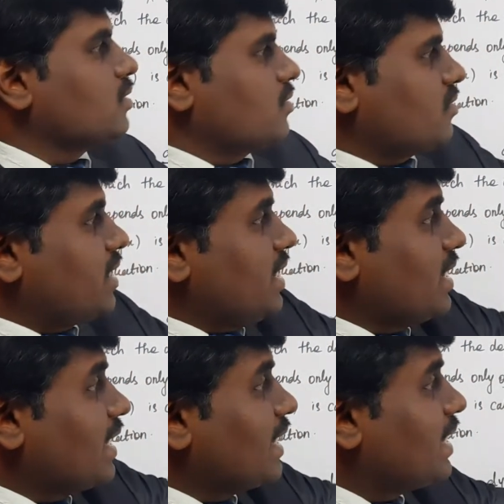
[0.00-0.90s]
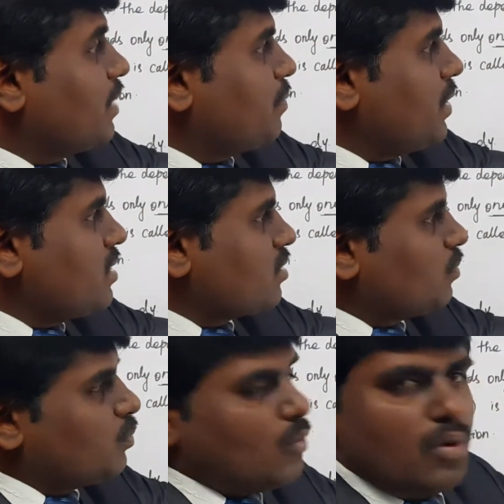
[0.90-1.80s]
okay depends
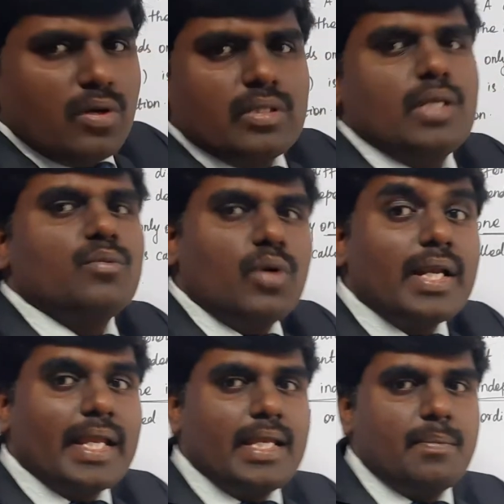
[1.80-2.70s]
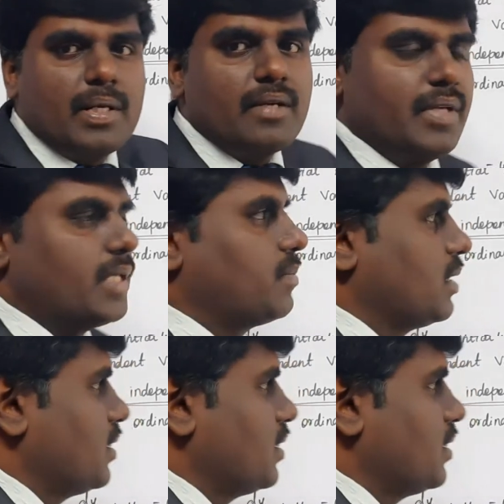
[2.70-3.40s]
more than one independent variable.